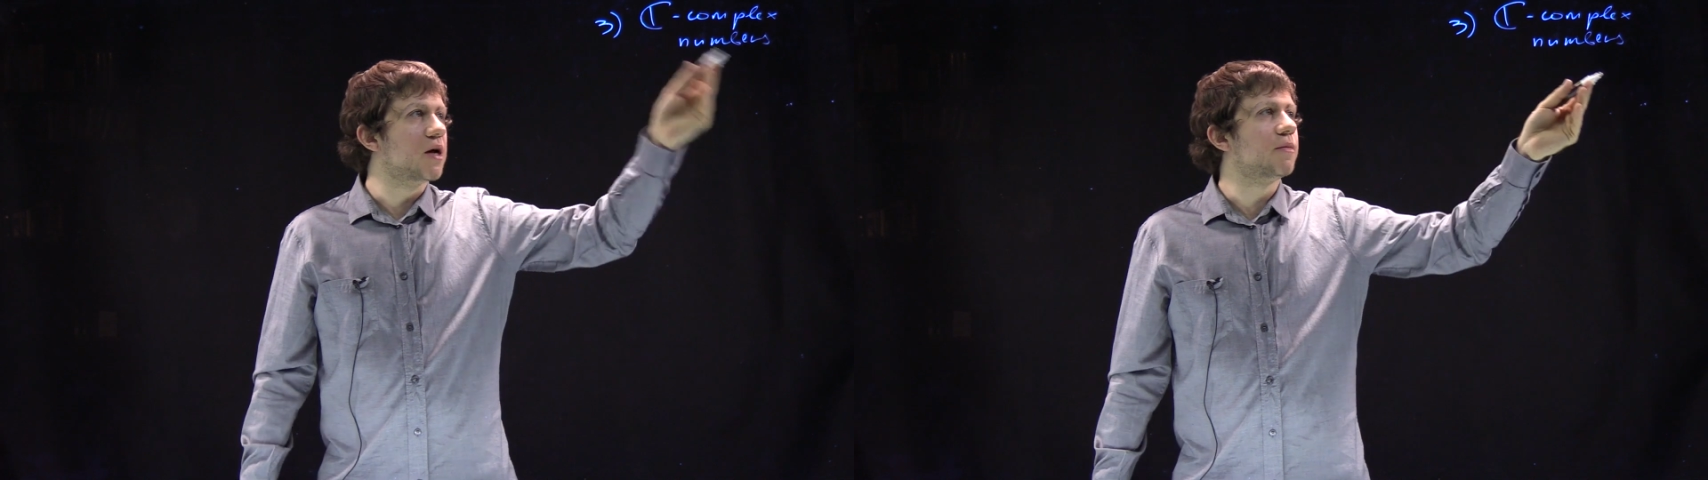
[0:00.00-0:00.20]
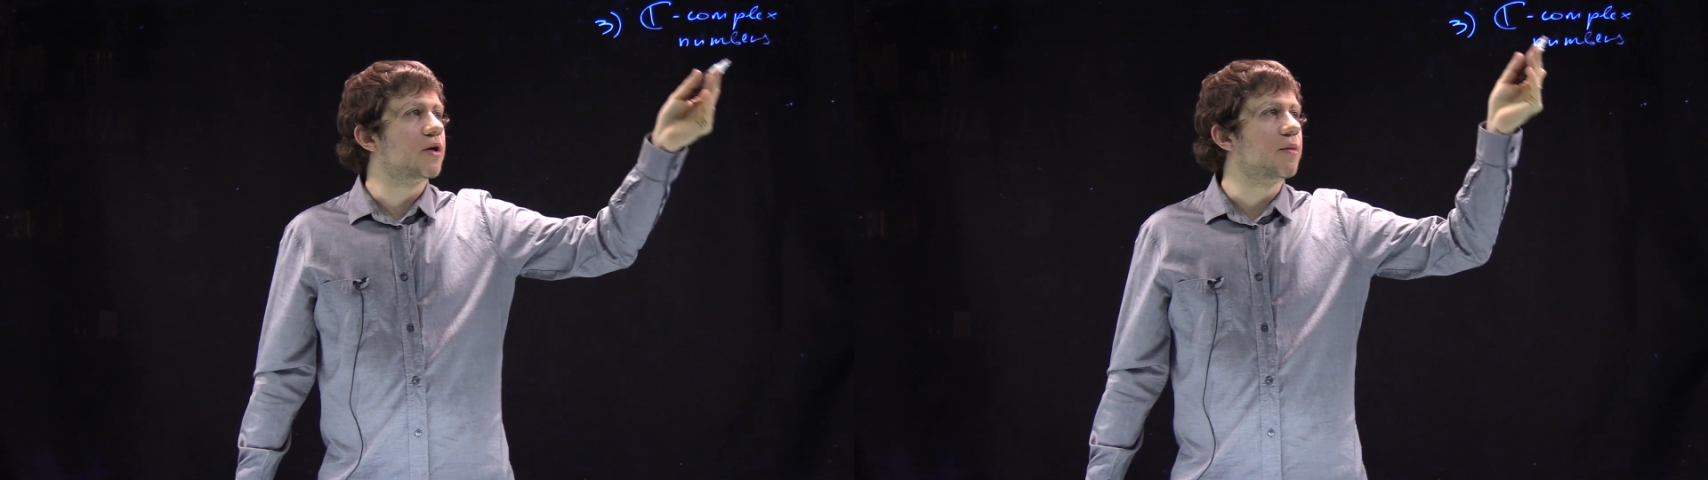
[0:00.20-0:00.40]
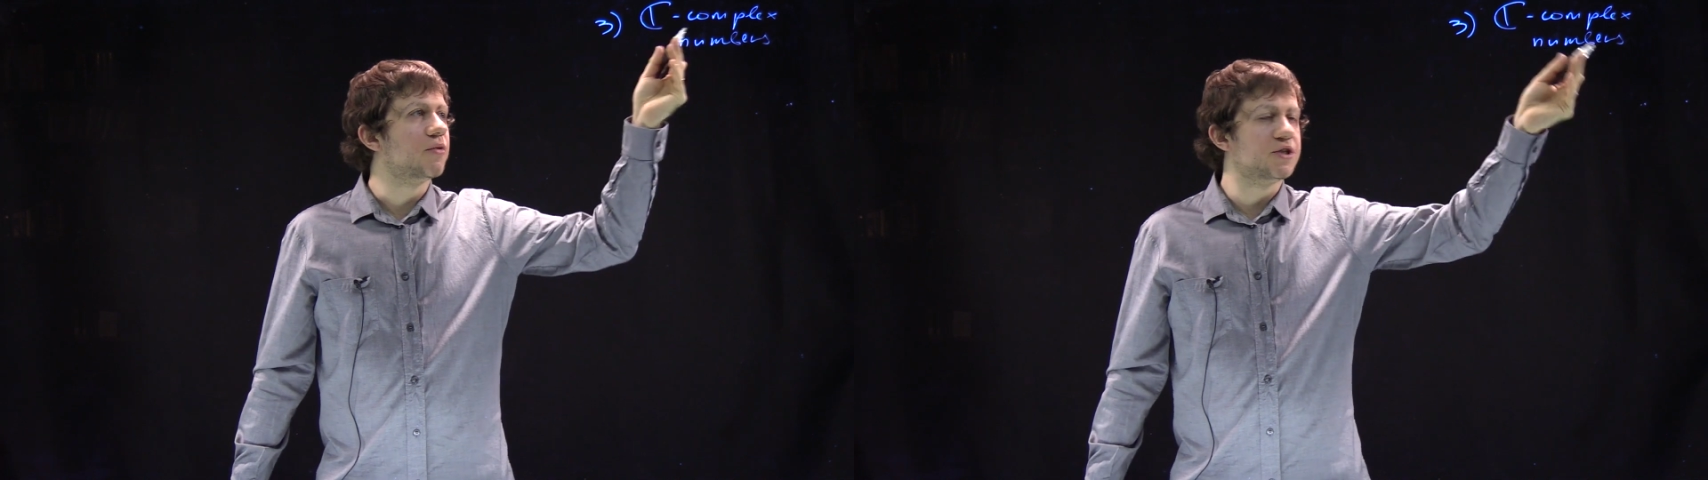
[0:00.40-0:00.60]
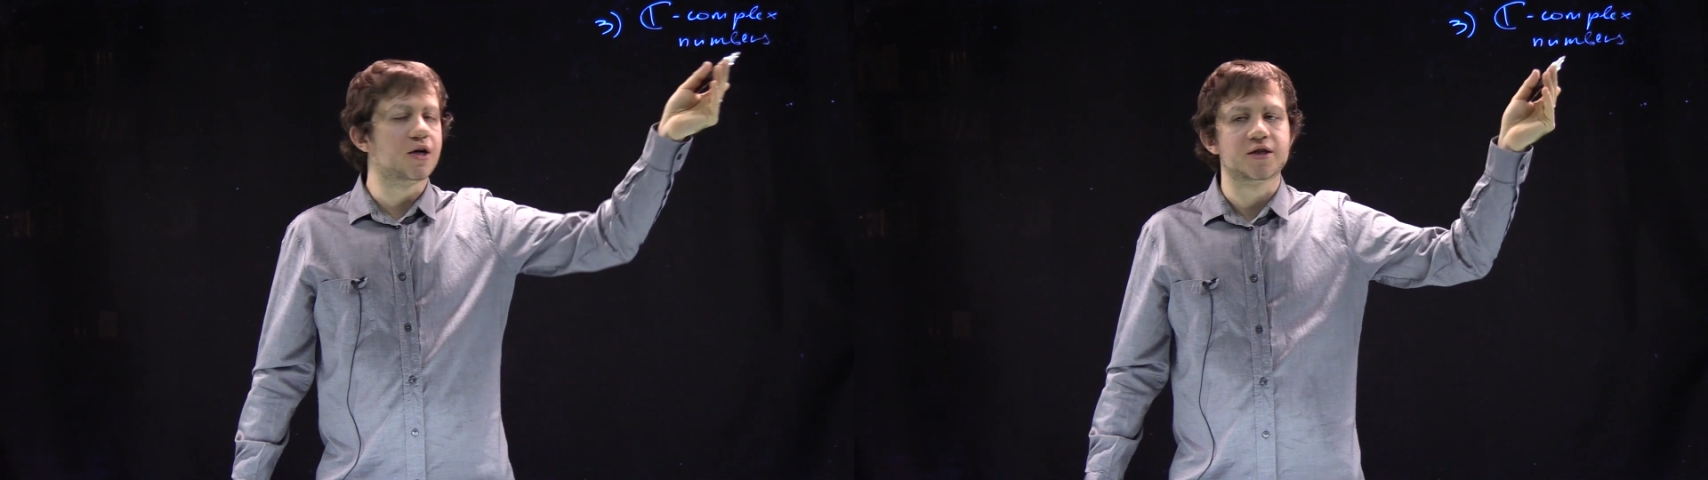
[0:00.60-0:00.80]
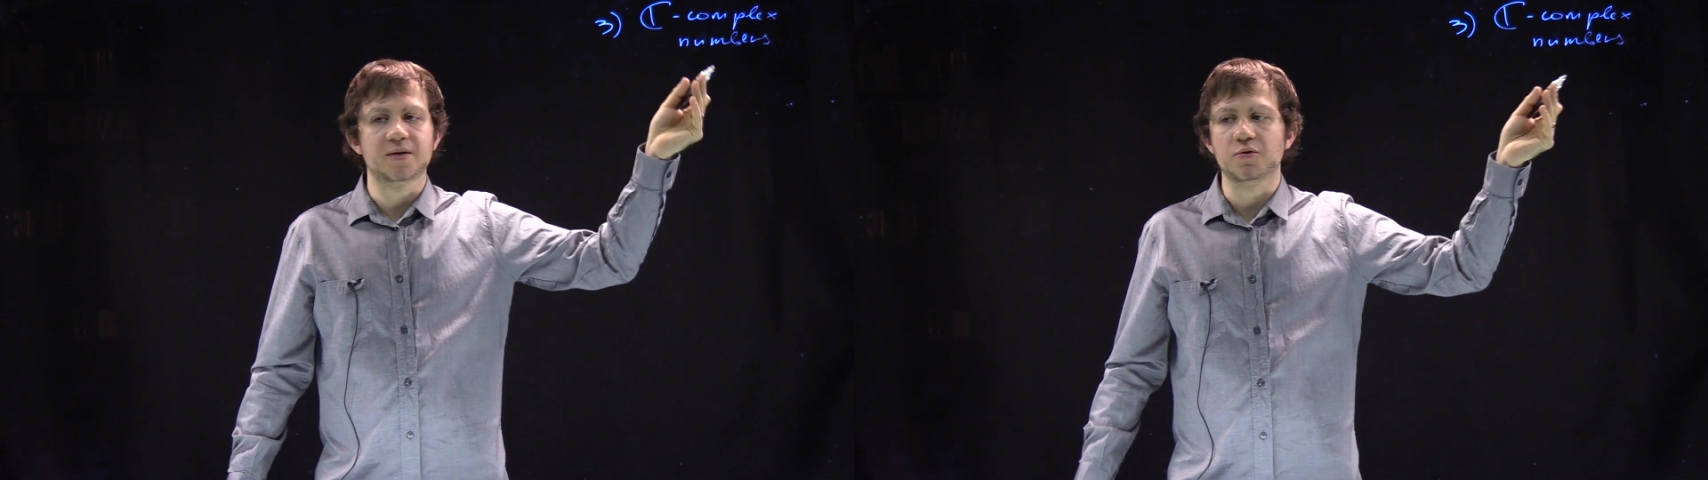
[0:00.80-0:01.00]
numbers
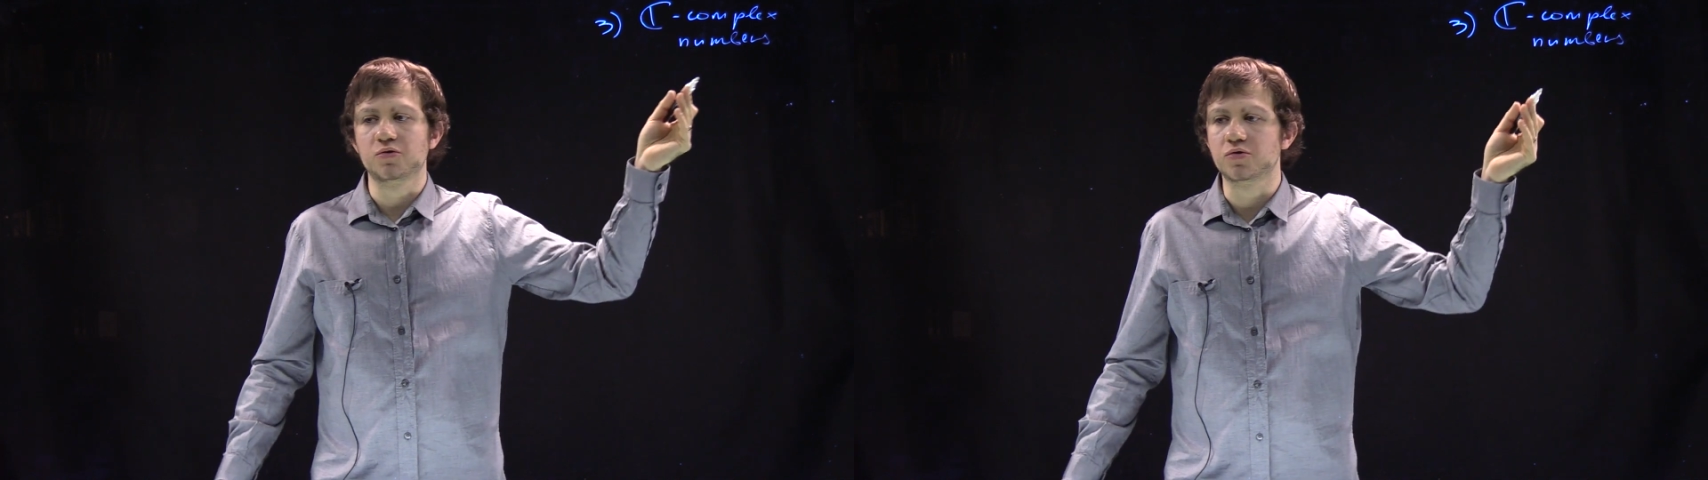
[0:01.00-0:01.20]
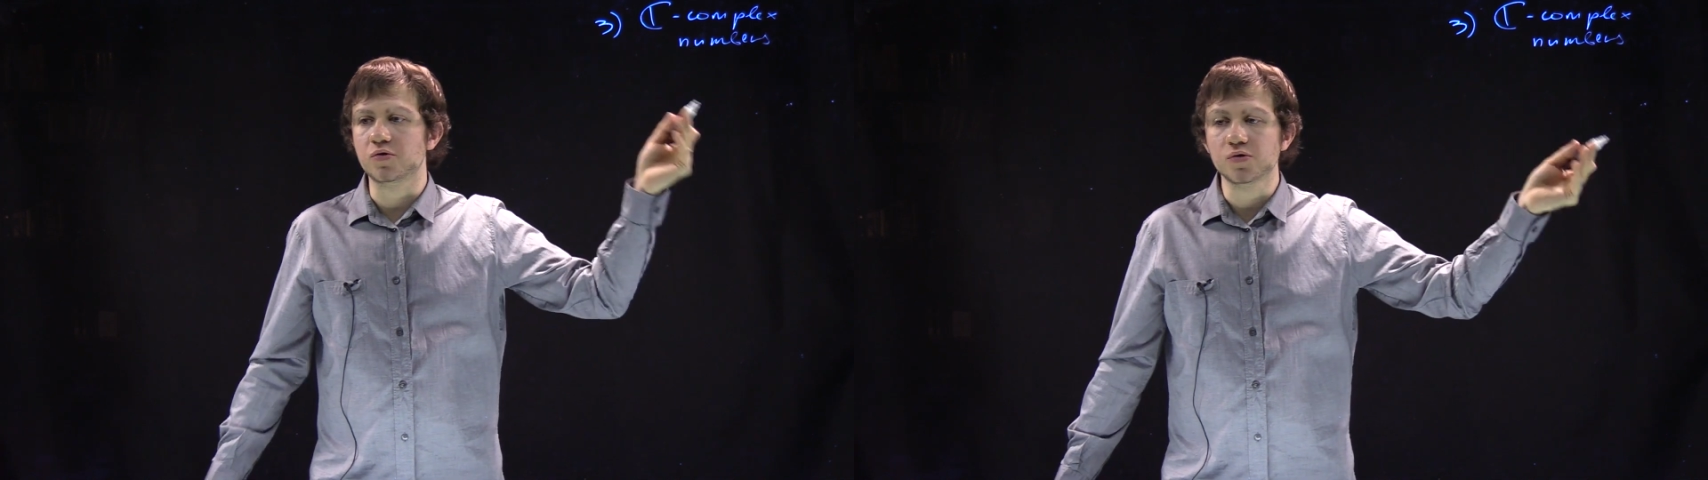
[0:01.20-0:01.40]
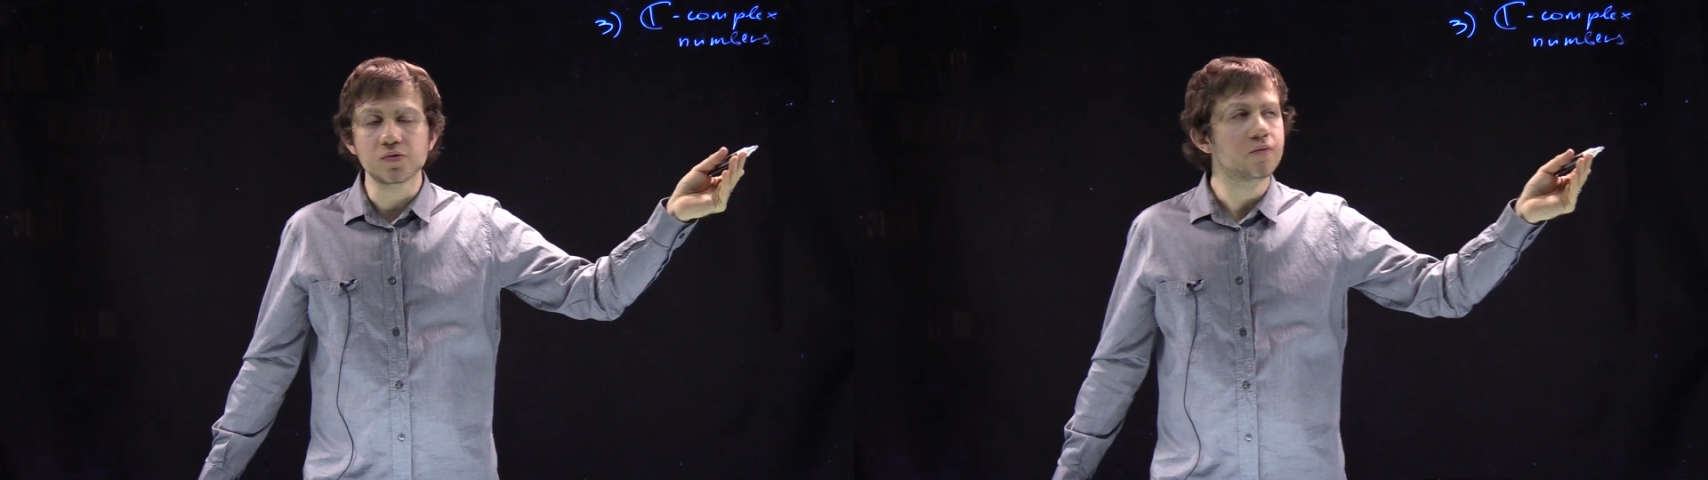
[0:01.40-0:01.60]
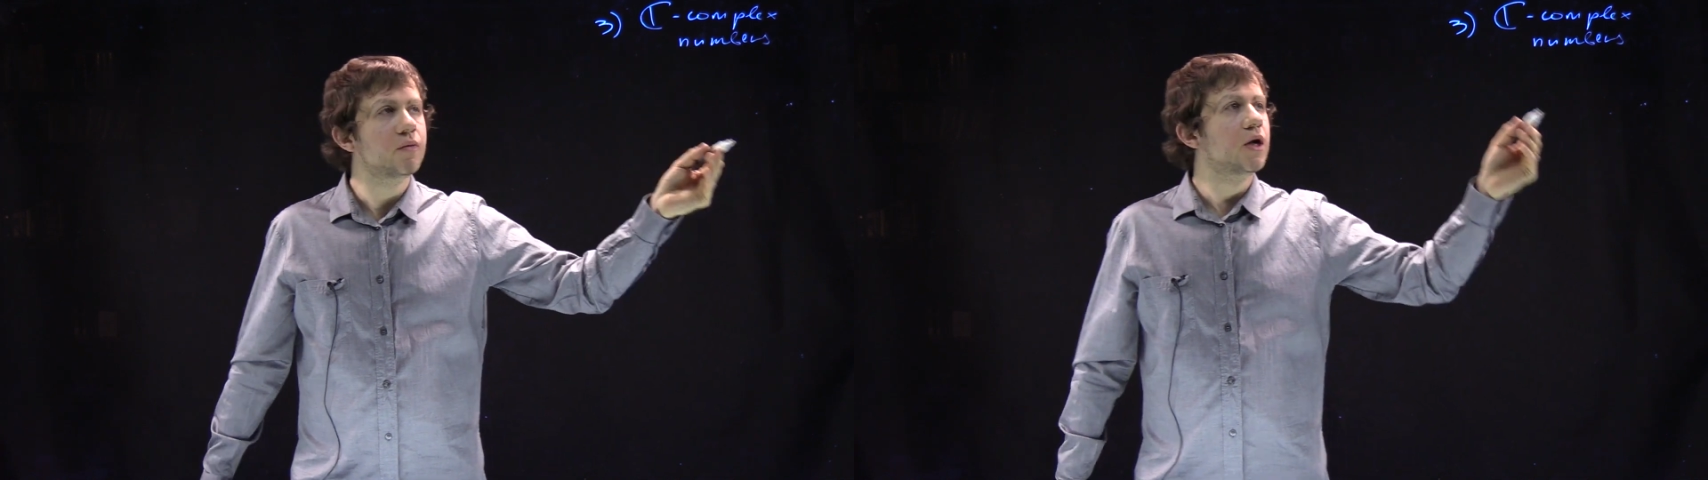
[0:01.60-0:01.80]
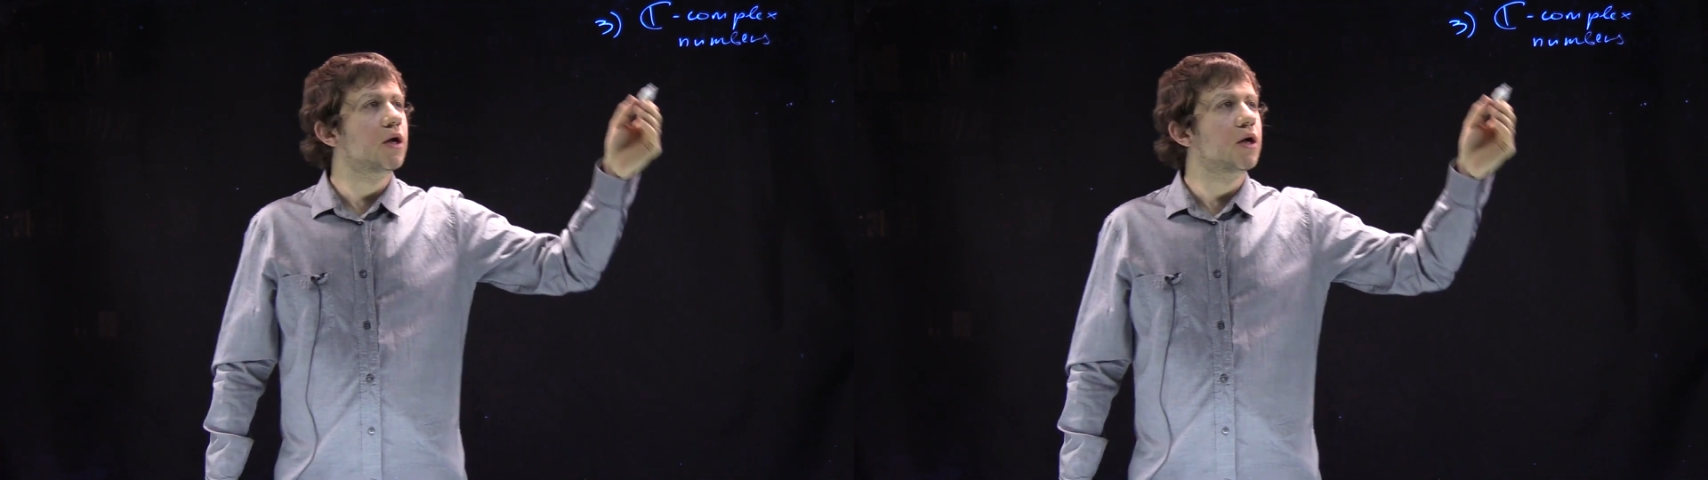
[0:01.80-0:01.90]
are supposed to do.